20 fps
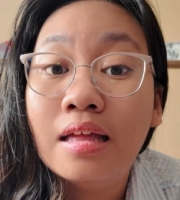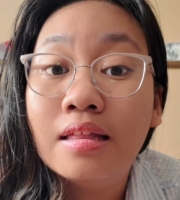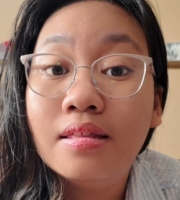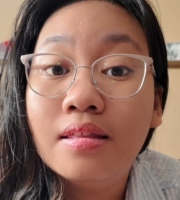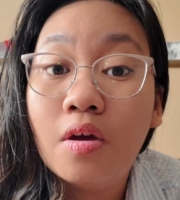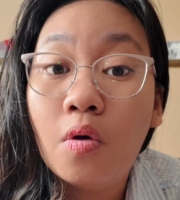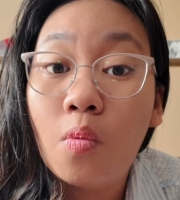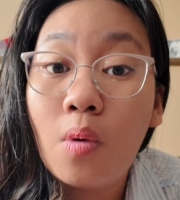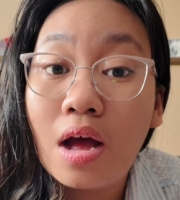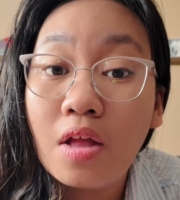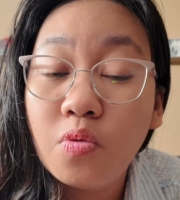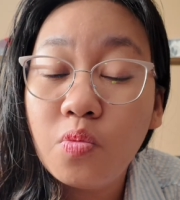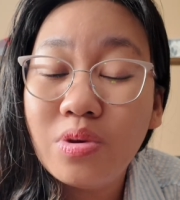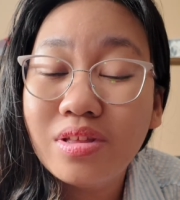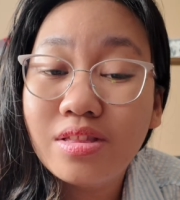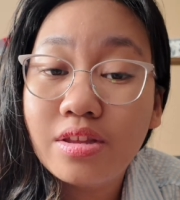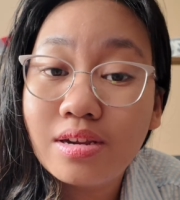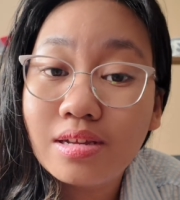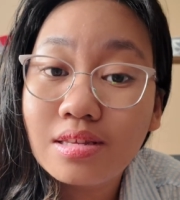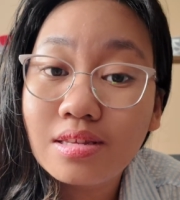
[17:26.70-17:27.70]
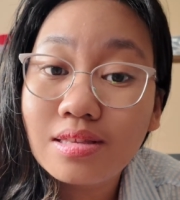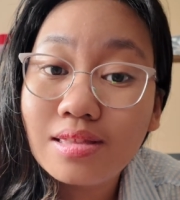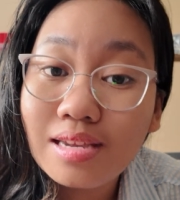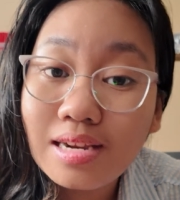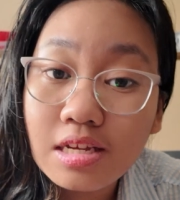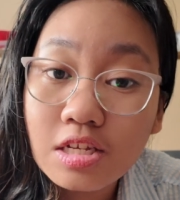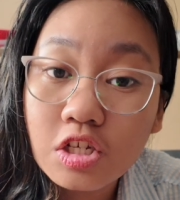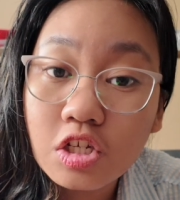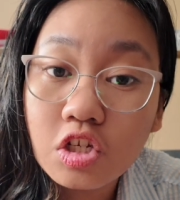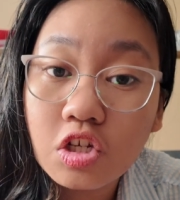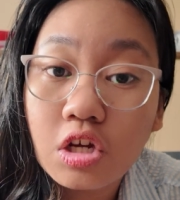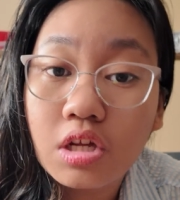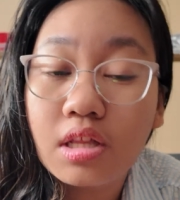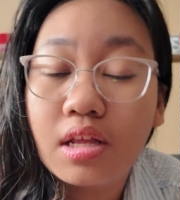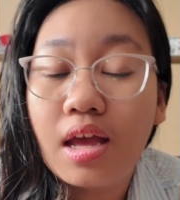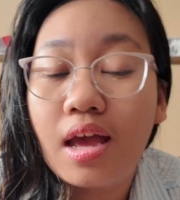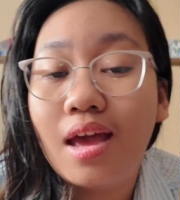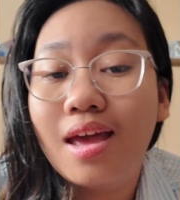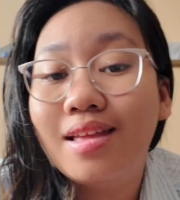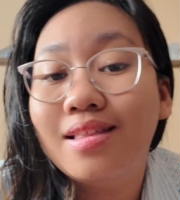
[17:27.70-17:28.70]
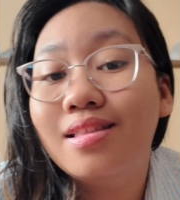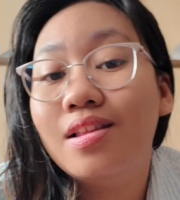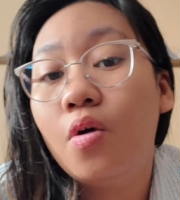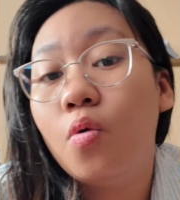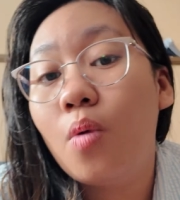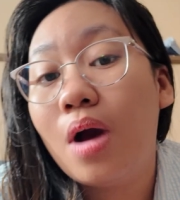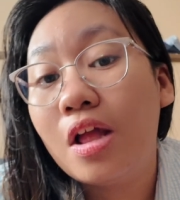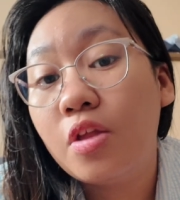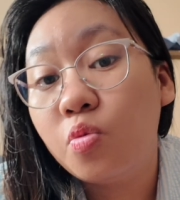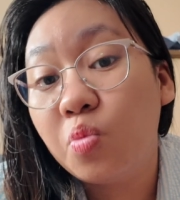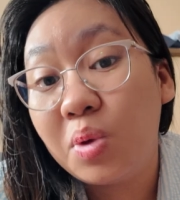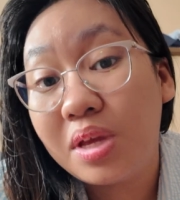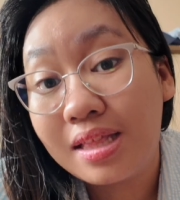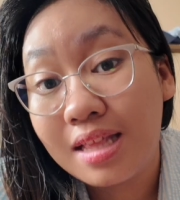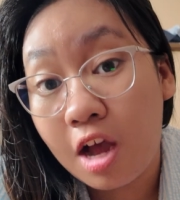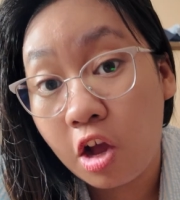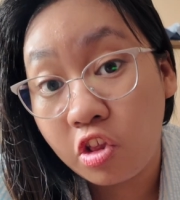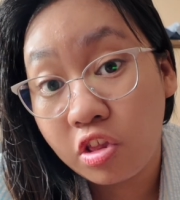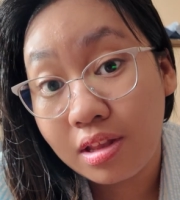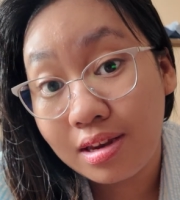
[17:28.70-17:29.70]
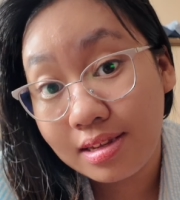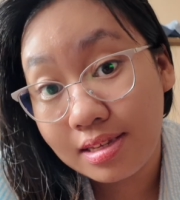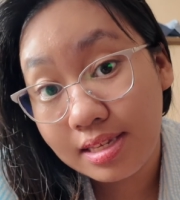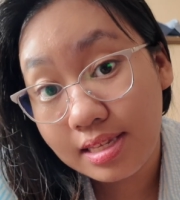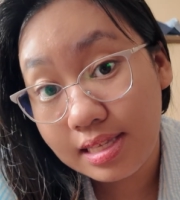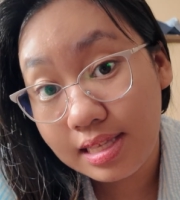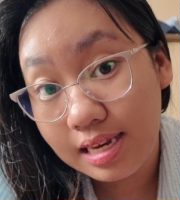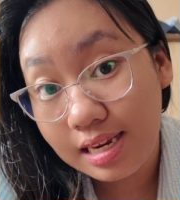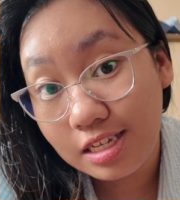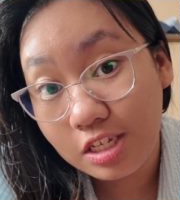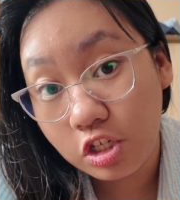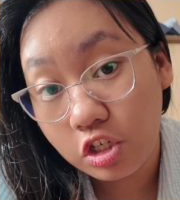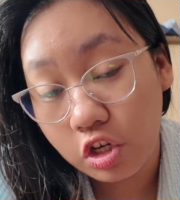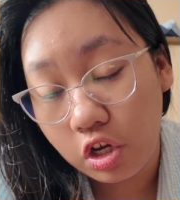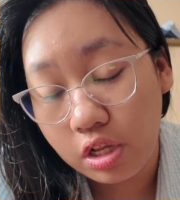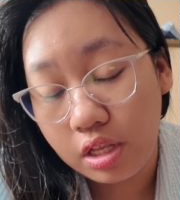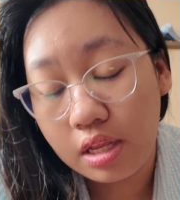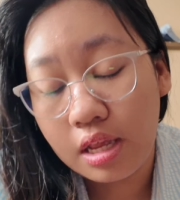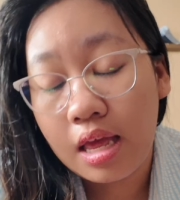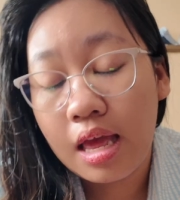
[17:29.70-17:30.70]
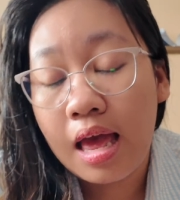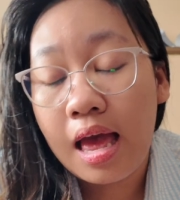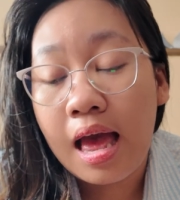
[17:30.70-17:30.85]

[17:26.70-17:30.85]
The one with restriction and the one without restriction.